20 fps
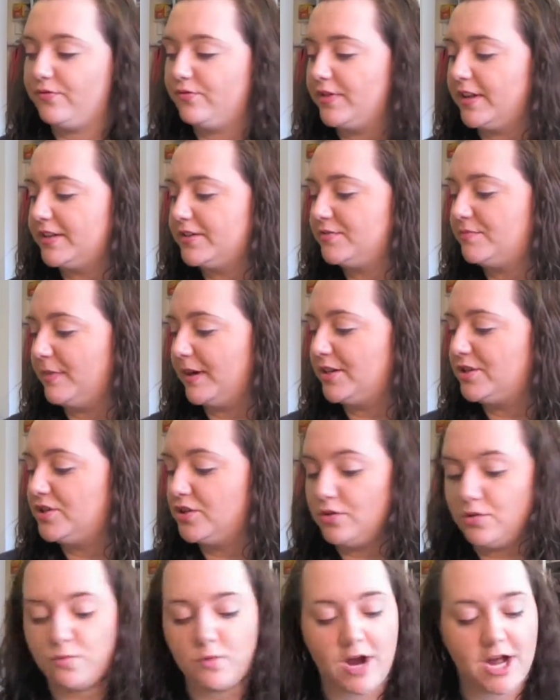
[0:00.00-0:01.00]
It's my
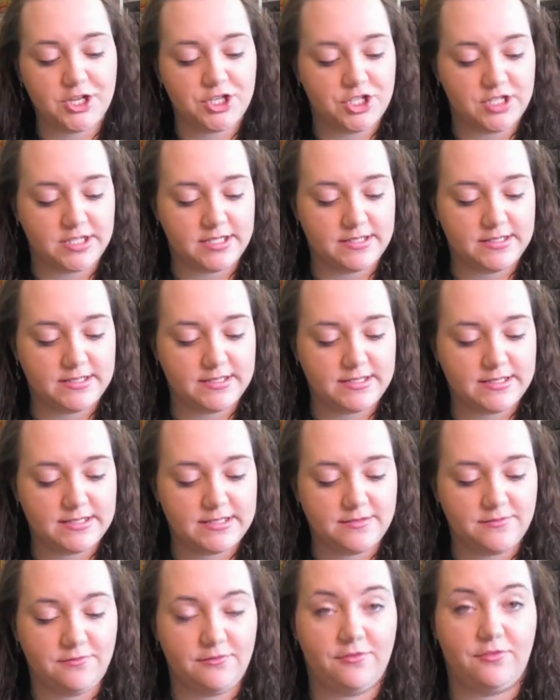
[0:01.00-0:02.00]
2
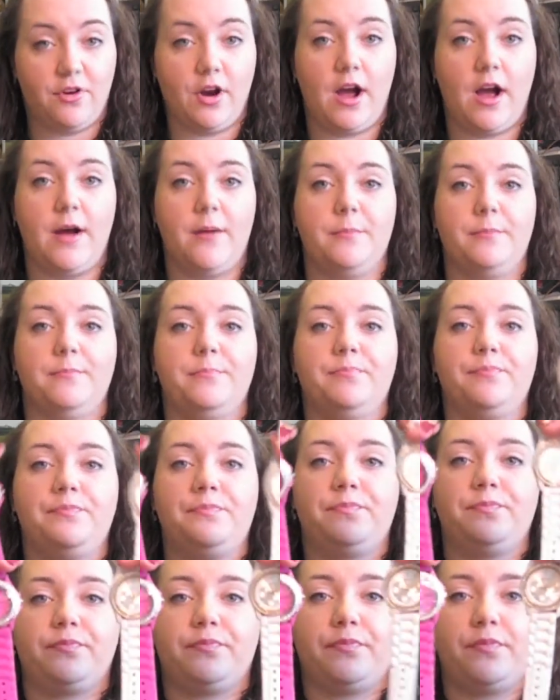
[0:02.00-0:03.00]
watches from
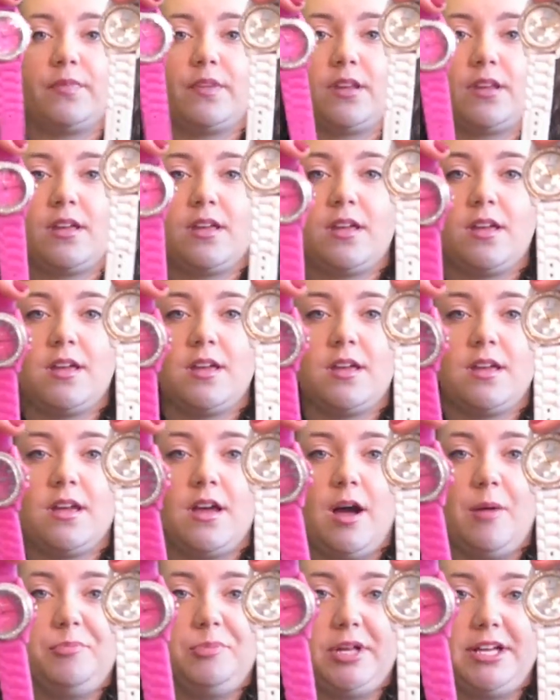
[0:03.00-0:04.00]

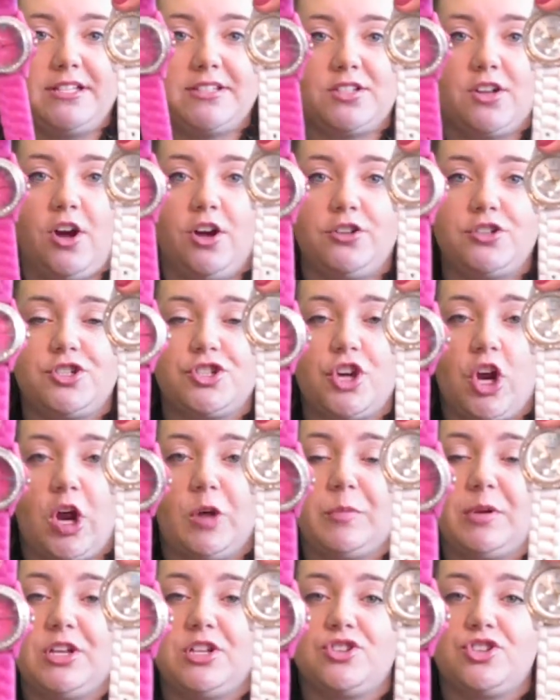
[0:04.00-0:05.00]
a place called
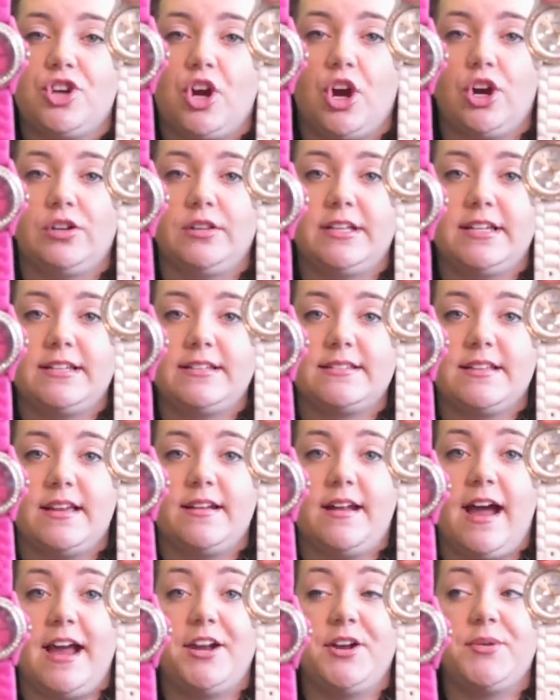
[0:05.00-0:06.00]
Charming Charlie's, and
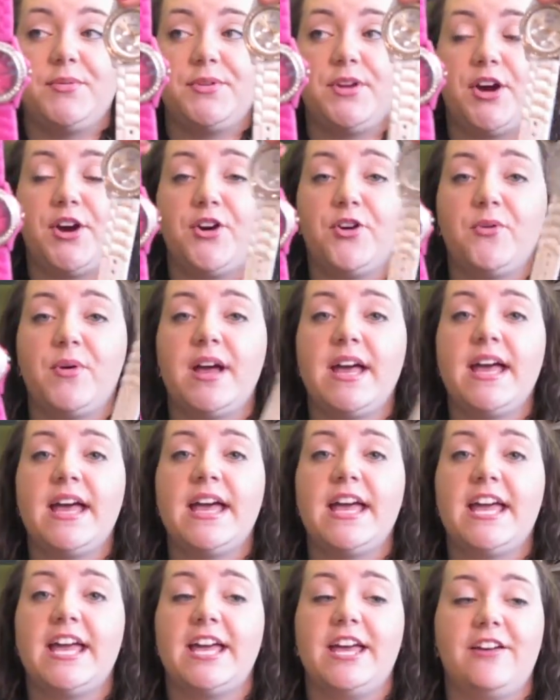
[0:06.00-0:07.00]
I don't know
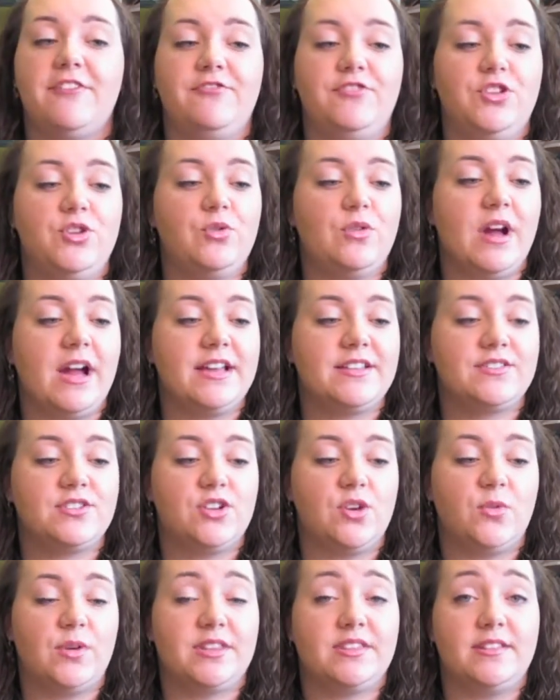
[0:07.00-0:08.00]
if you guys
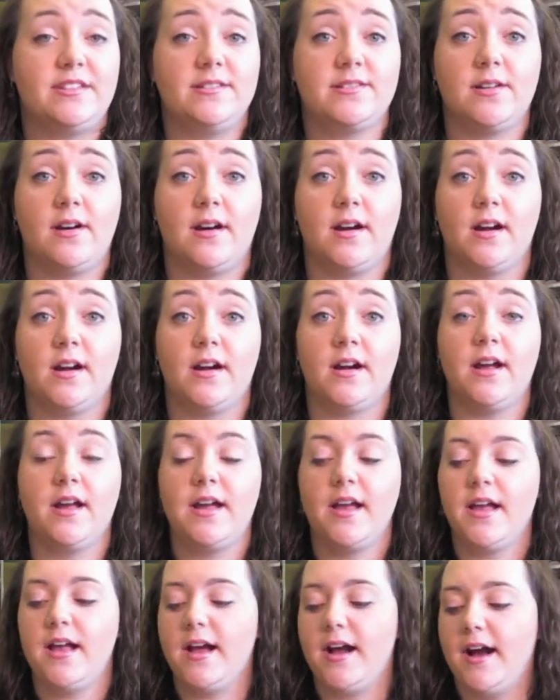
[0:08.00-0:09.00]
know what these are,
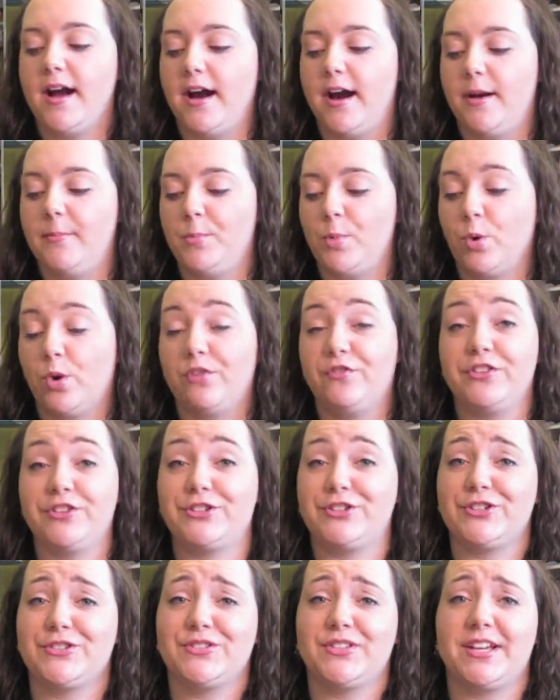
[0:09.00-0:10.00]
or if it's
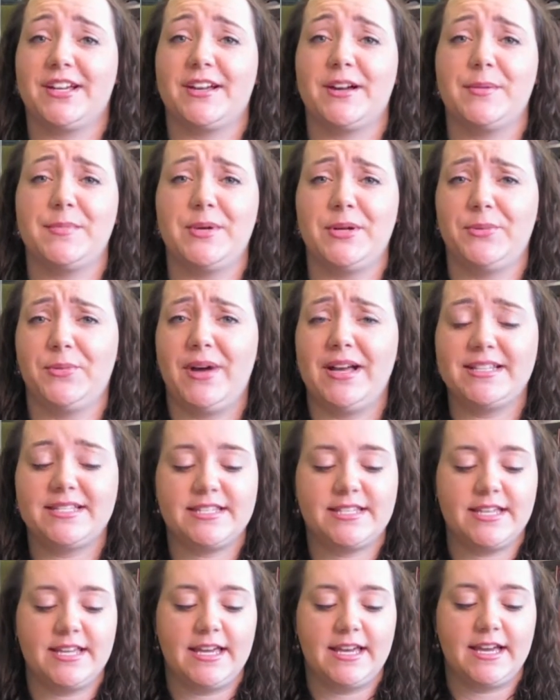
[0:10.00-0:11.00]
just like a
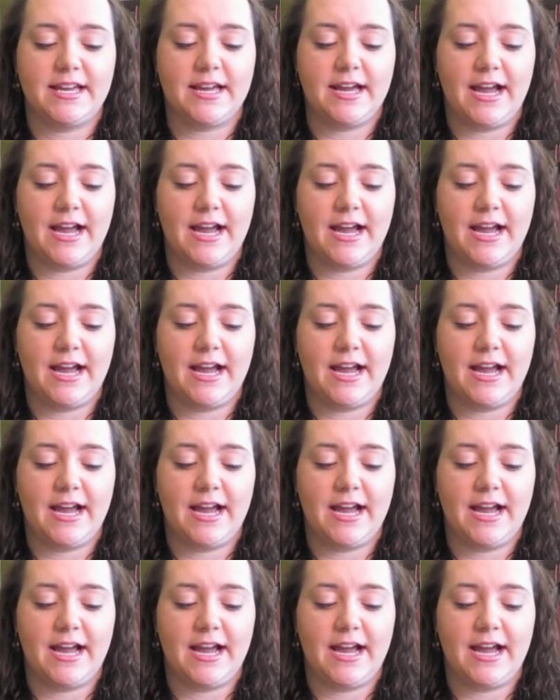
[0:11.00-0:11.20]
Midwest thing.